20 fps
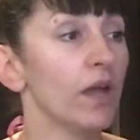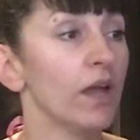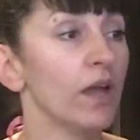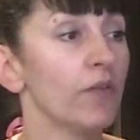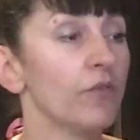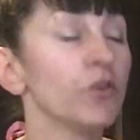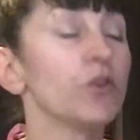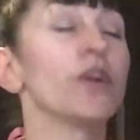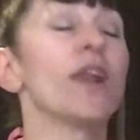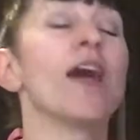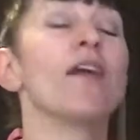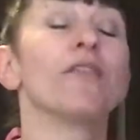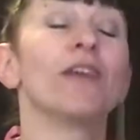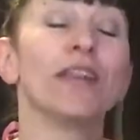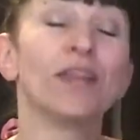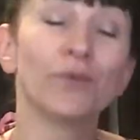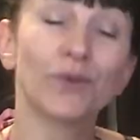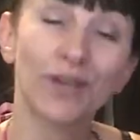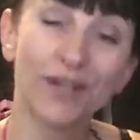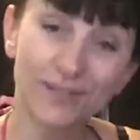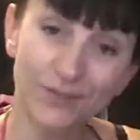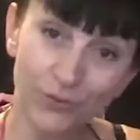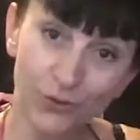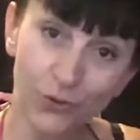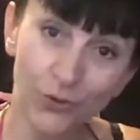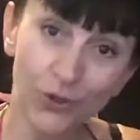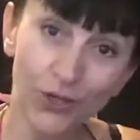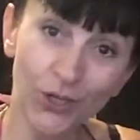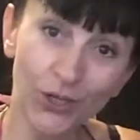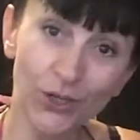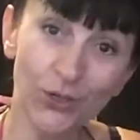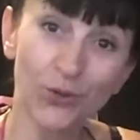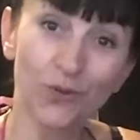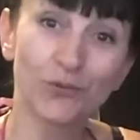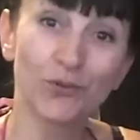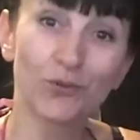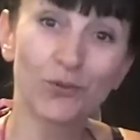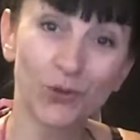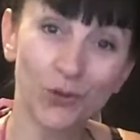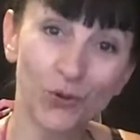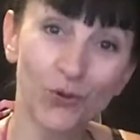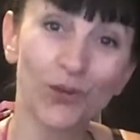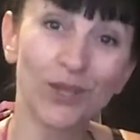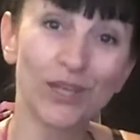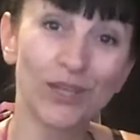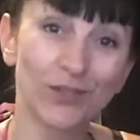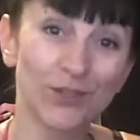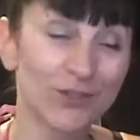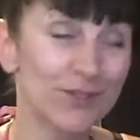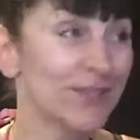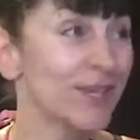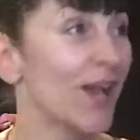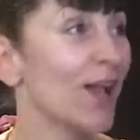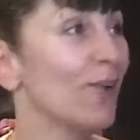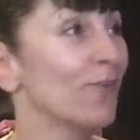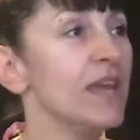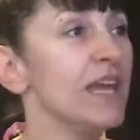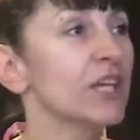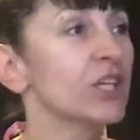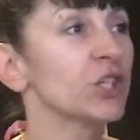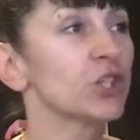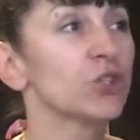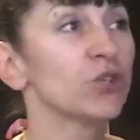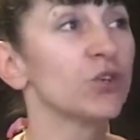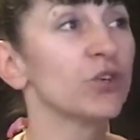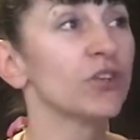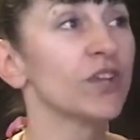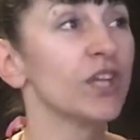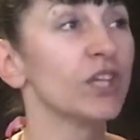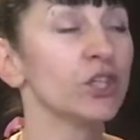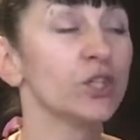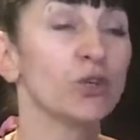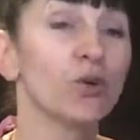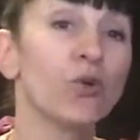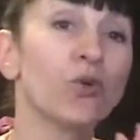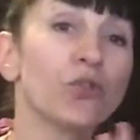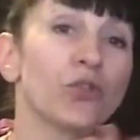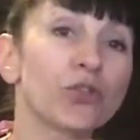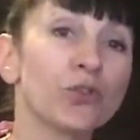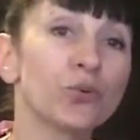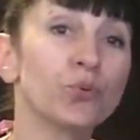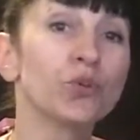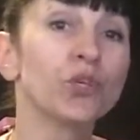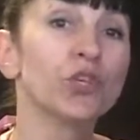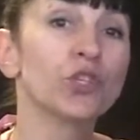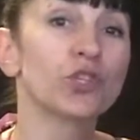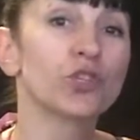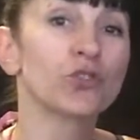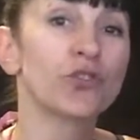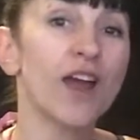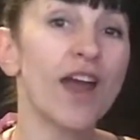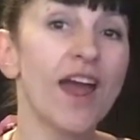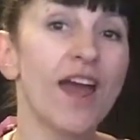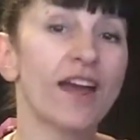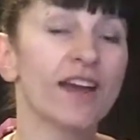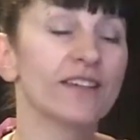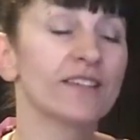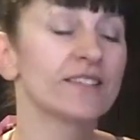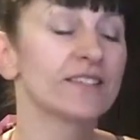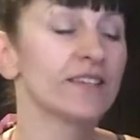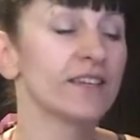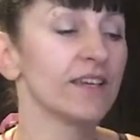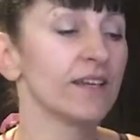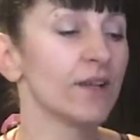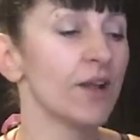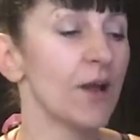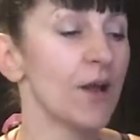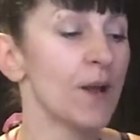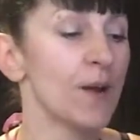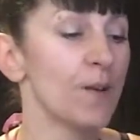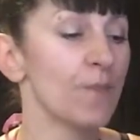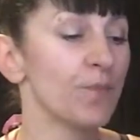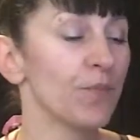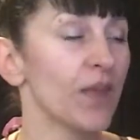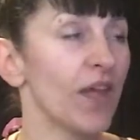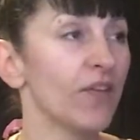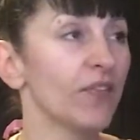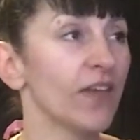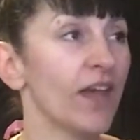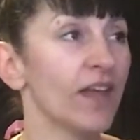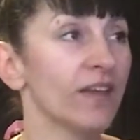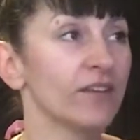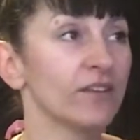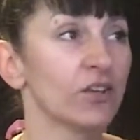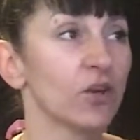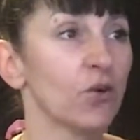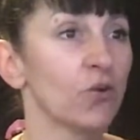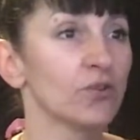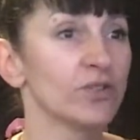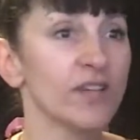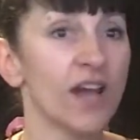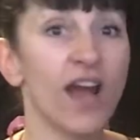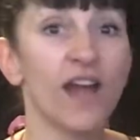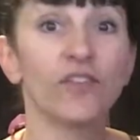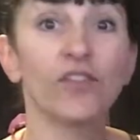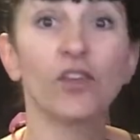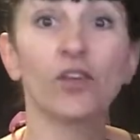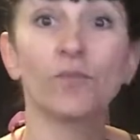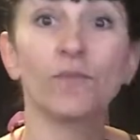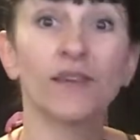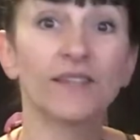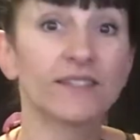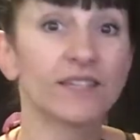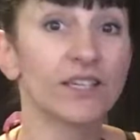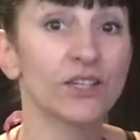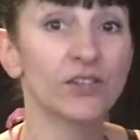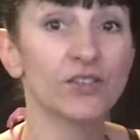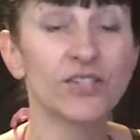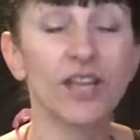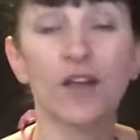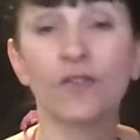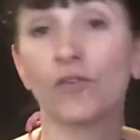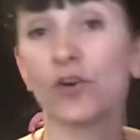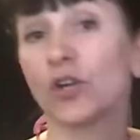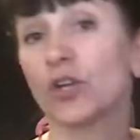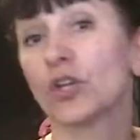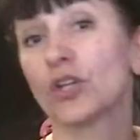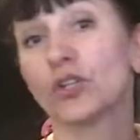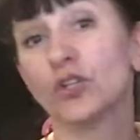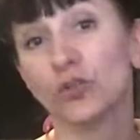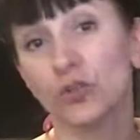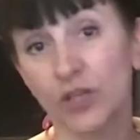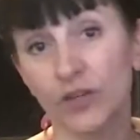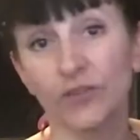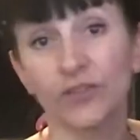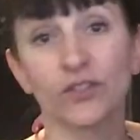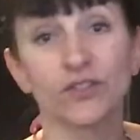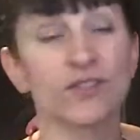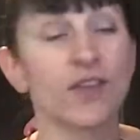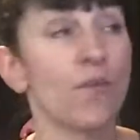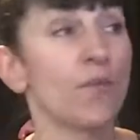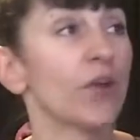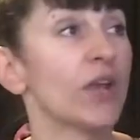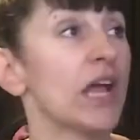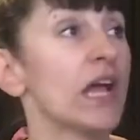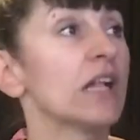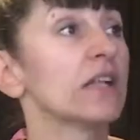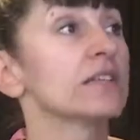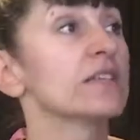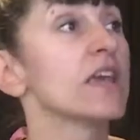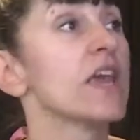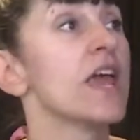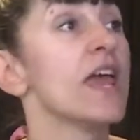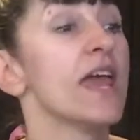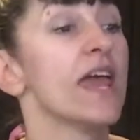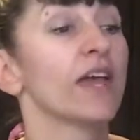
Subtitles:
If you don't have anyone else recording you, if you're recording it yourself, make sure that you go through your tracks, and that goes either you're mixing it yourself or to give it to someone else.